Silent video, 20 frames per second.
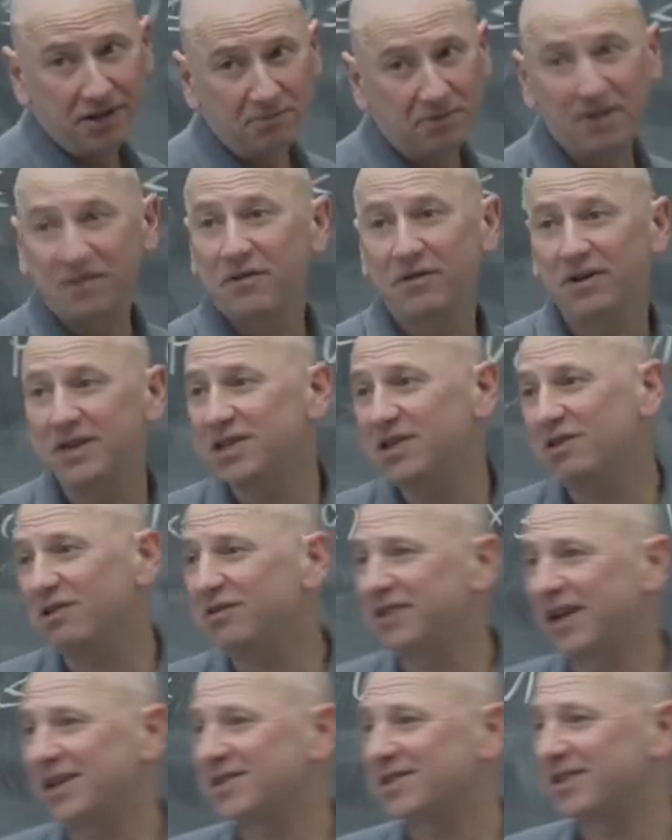But if there is
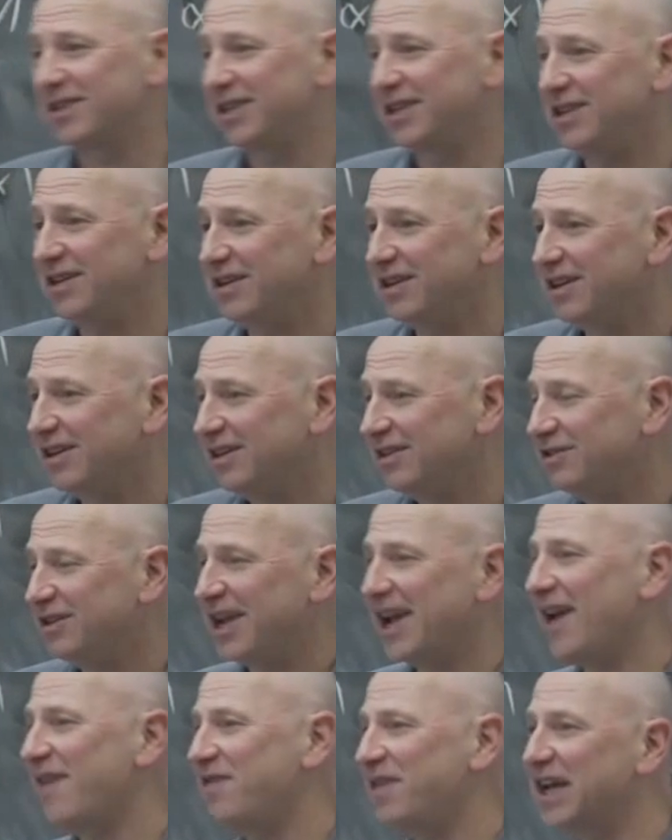no density, you
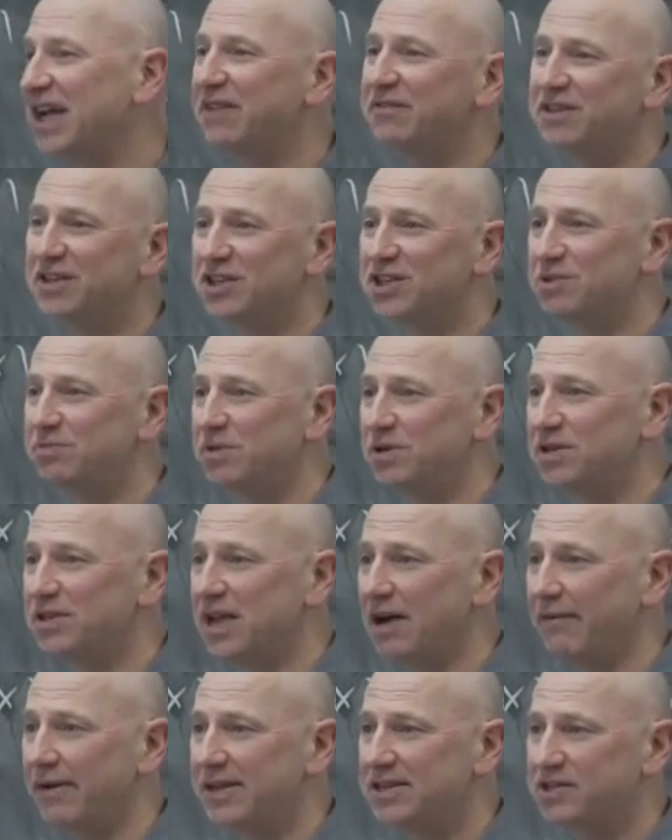can't think of a
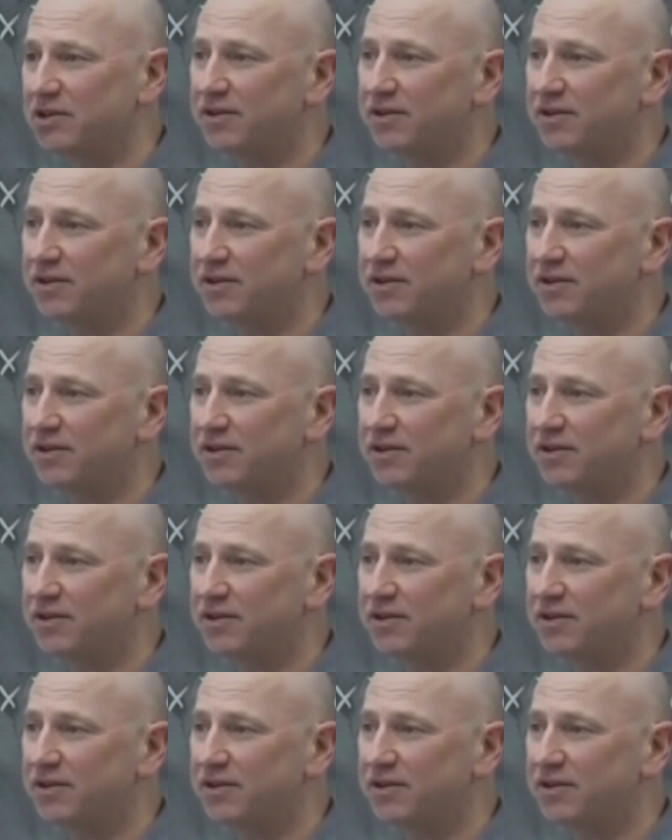distribution that way.